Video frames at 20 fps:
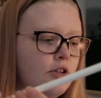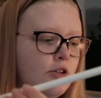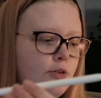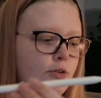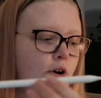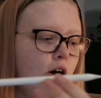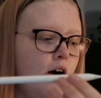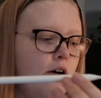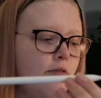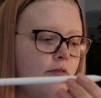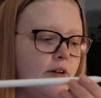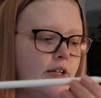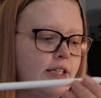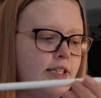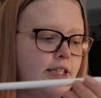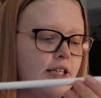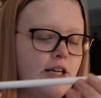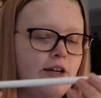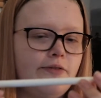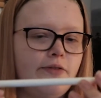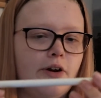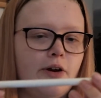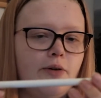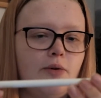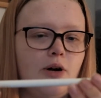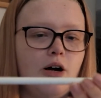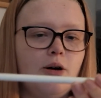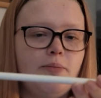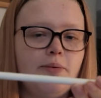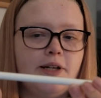you can't really see it very
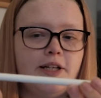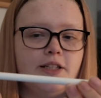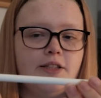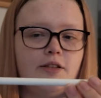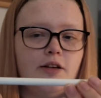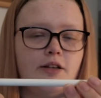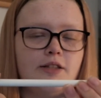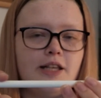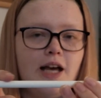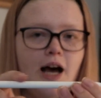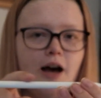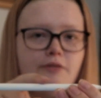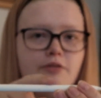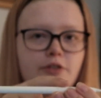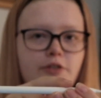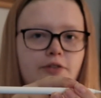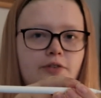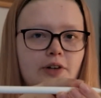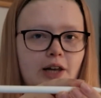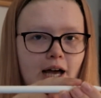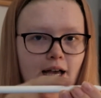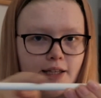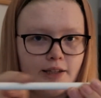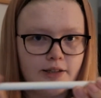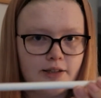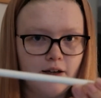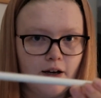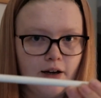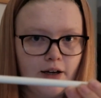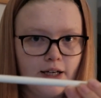well, but it does have a flat
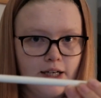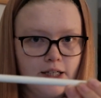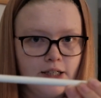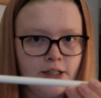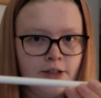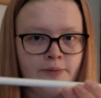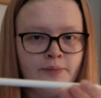side,